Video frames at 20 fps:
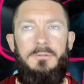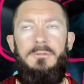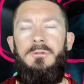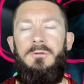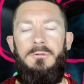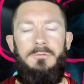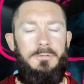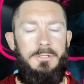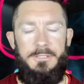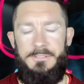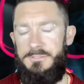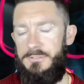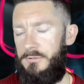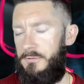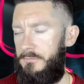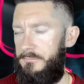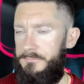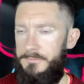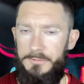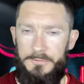
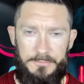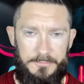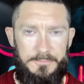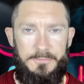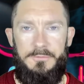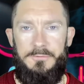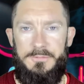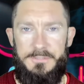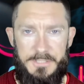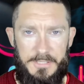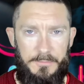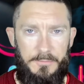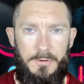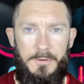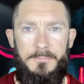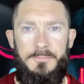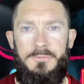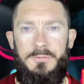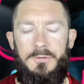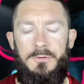You'll see what
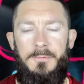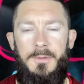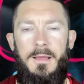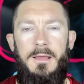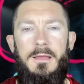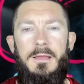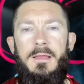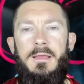I'm talking about.